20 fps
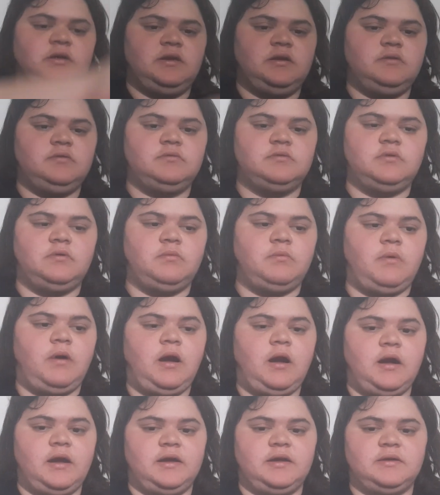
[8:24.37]
I don't know
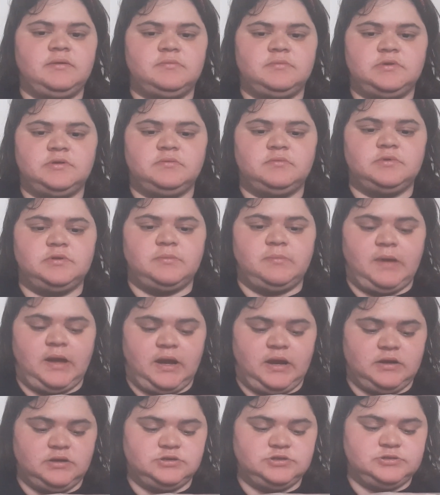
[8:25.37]
why it would have
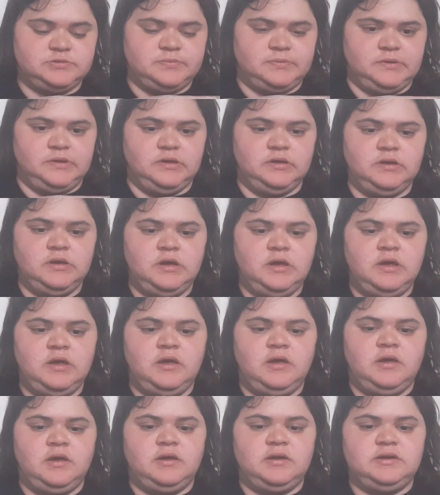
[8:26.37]
matched, but
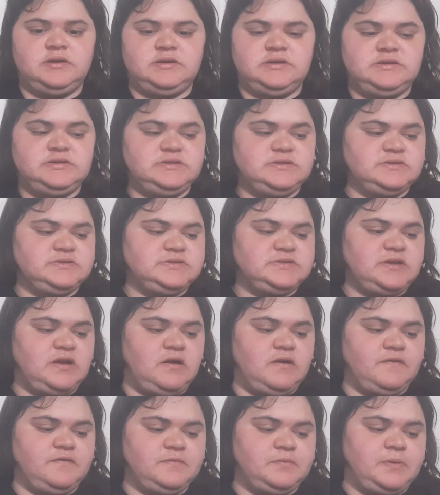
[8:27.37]
it is a
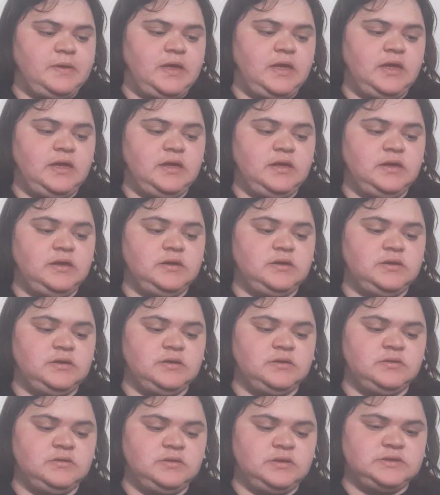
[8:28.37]
soft pink.
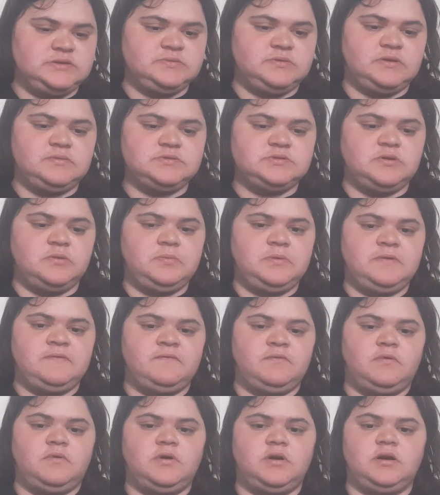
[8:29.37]
That's what I was hoping
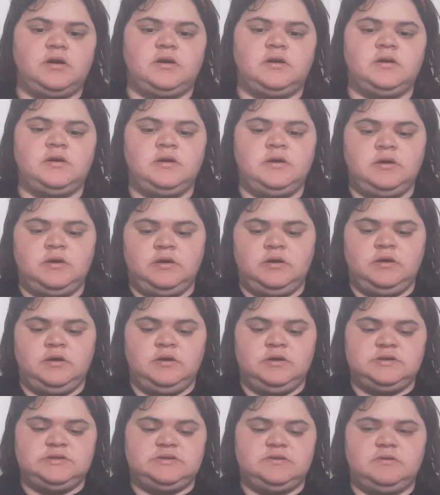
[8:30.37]
for.
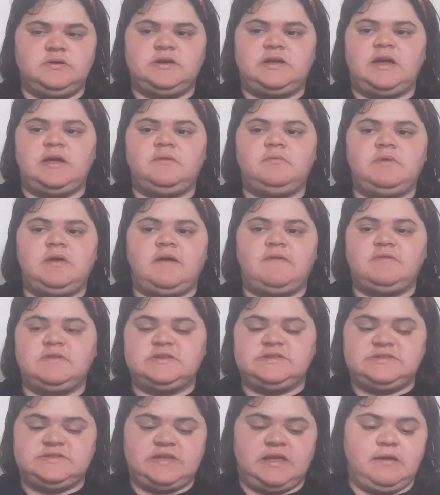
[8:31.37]
So again, we have
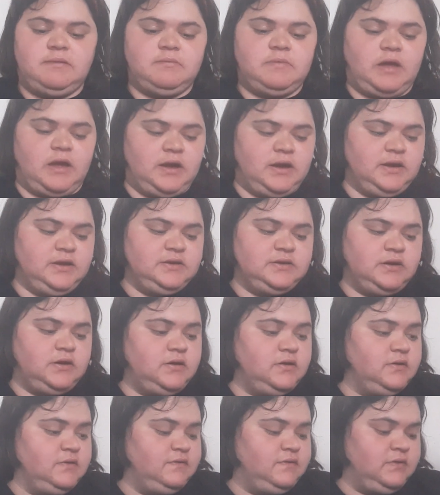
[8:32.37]
the same kind
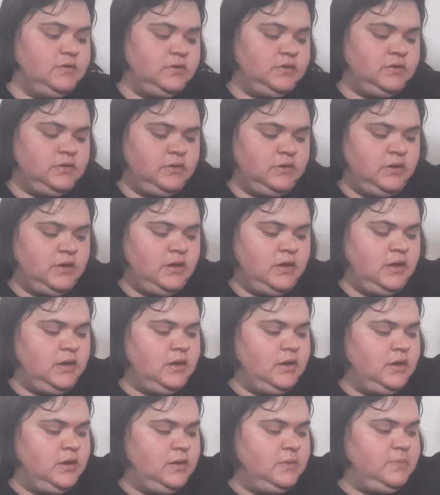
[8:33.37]
of
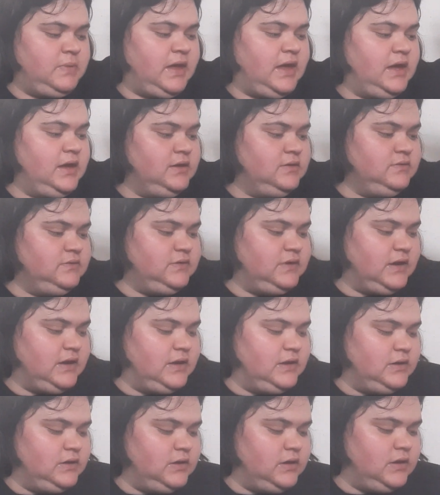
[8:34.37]
pant
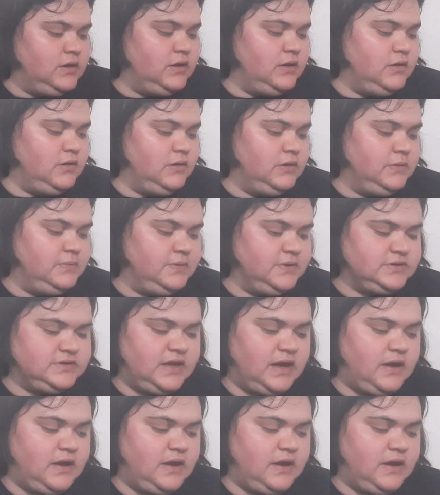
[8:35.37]
that I picked